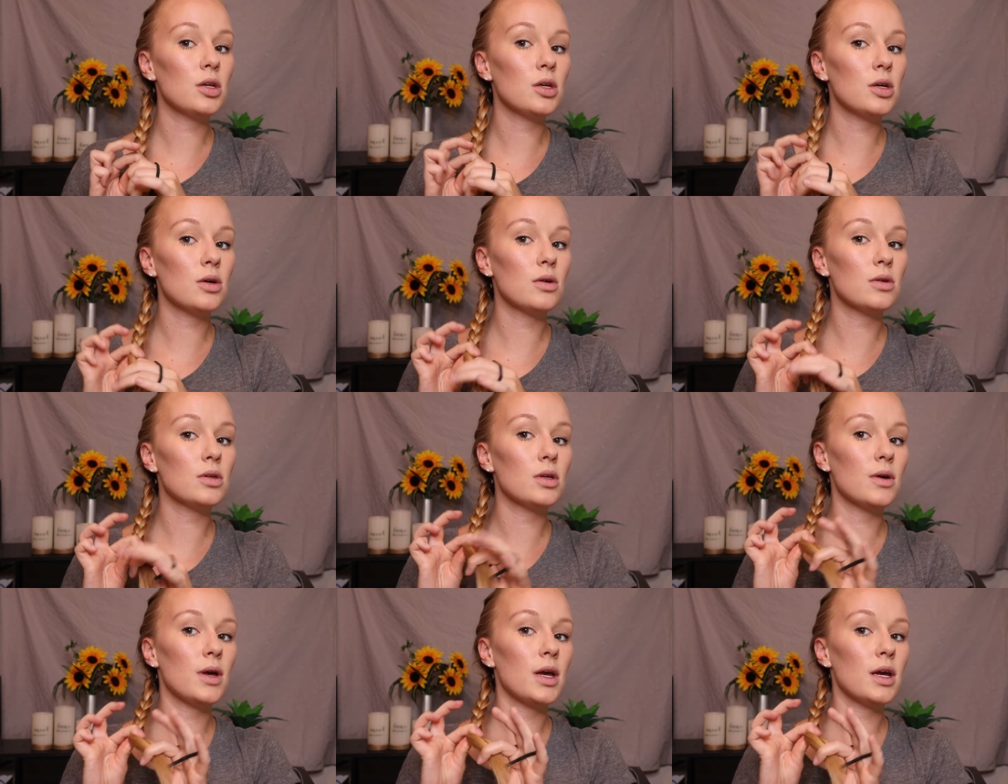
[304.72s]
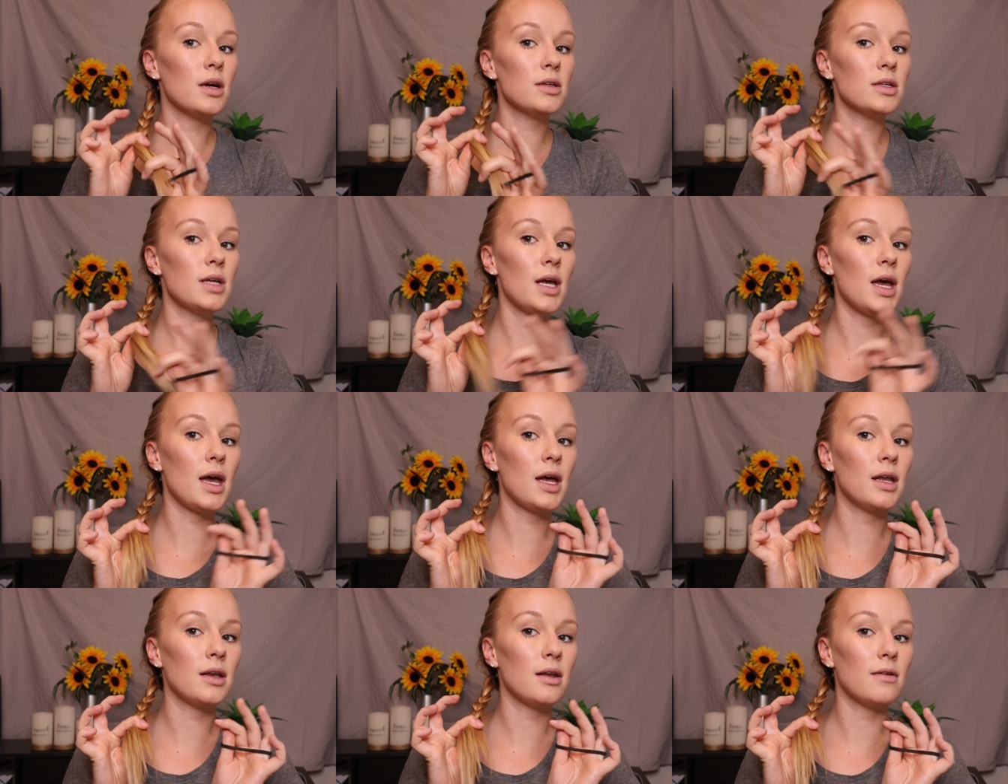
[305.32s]
to, so here's
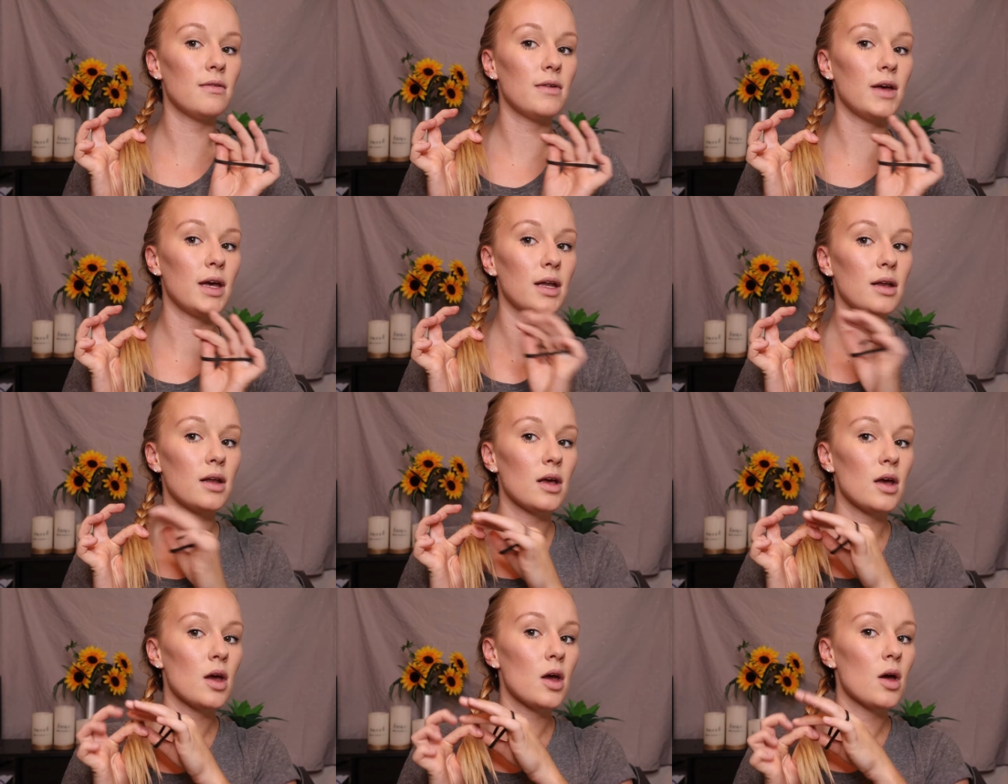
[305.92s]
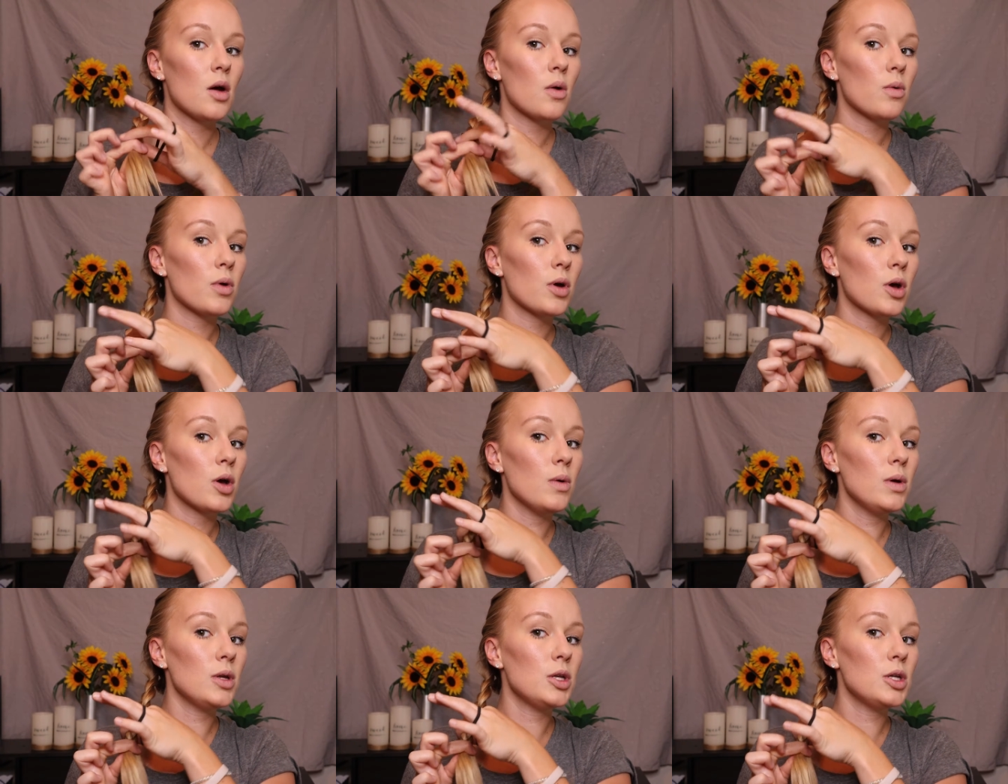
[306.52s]
the end of it. We're
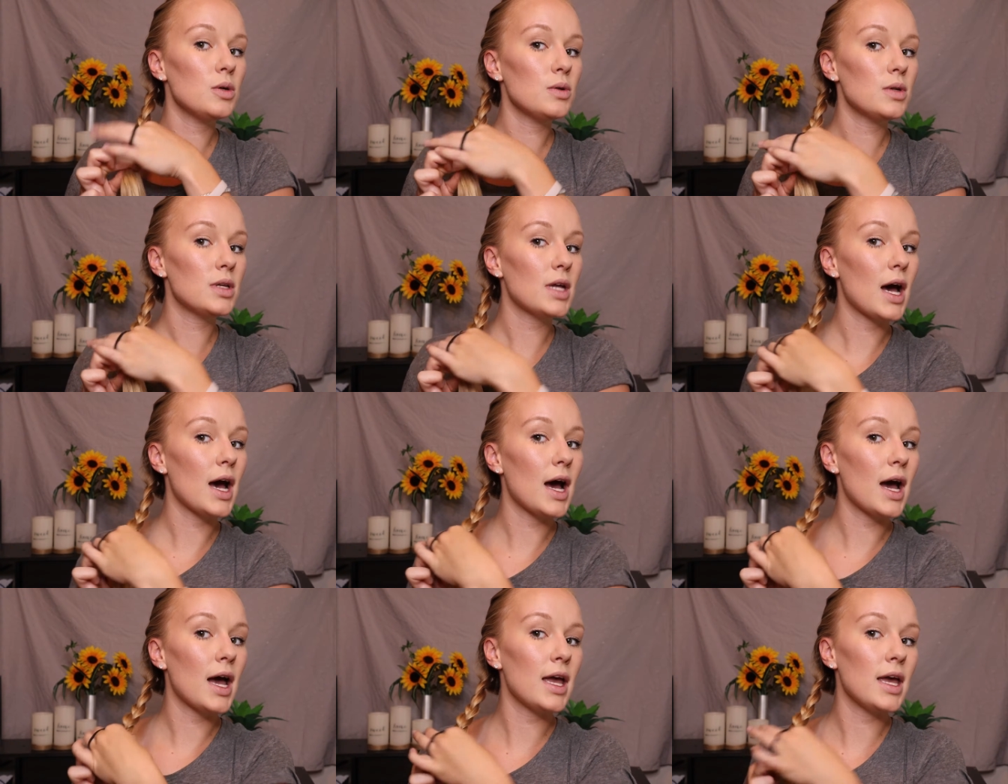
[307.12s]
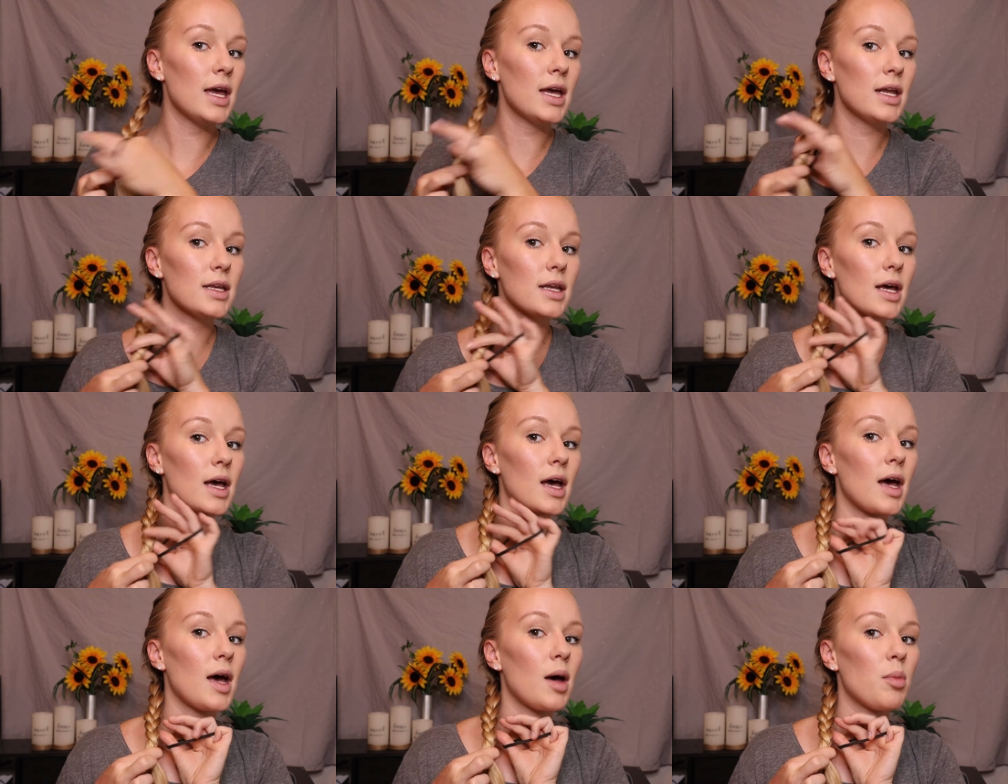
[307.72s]
going to tie it
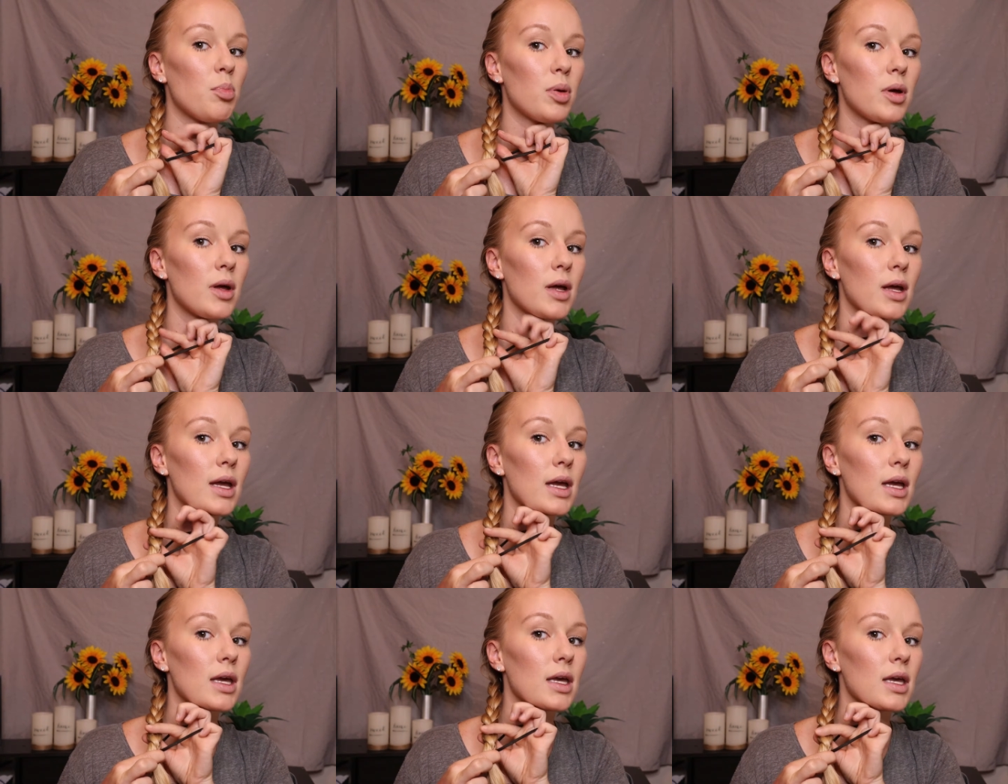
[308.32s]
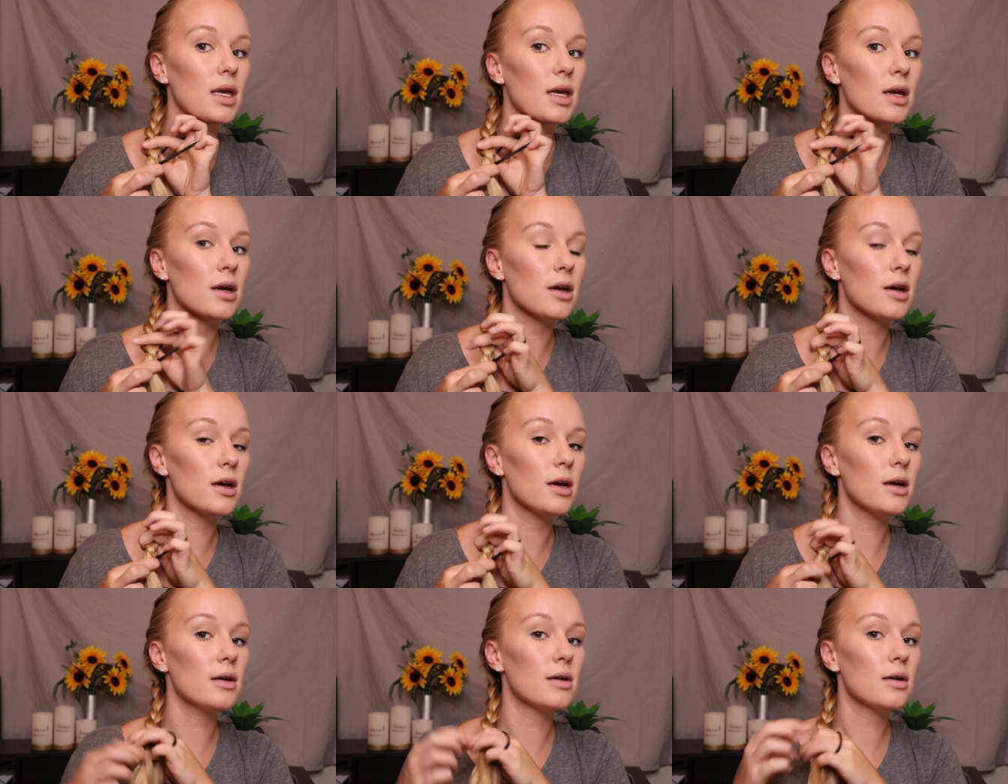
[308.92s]
up
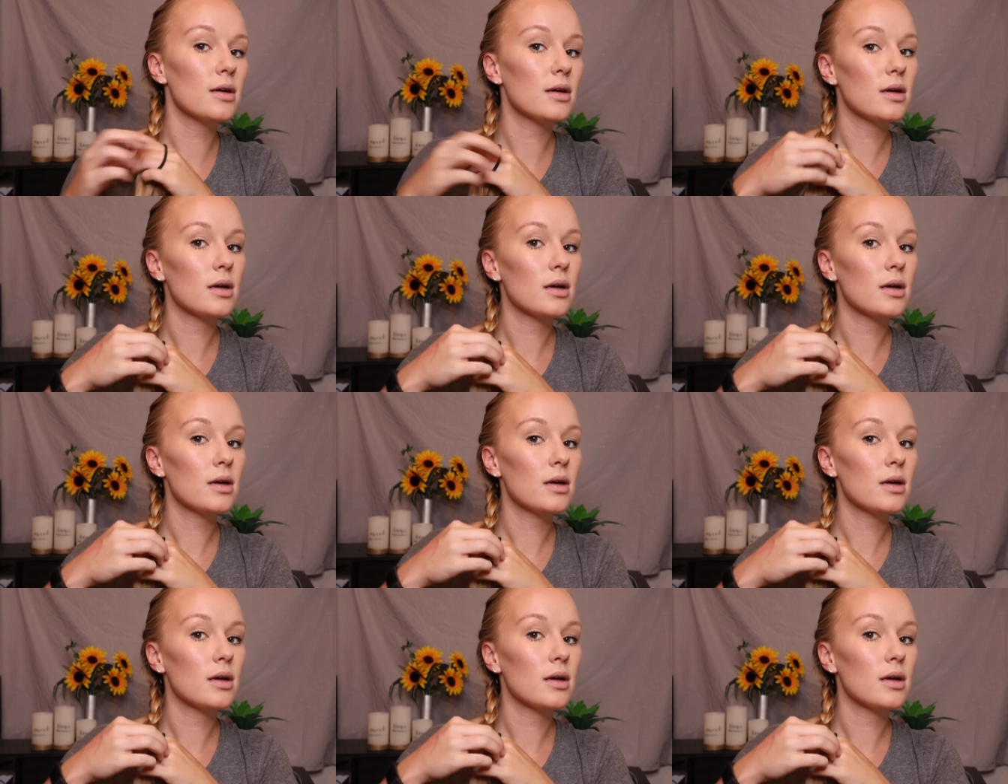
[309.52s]
here.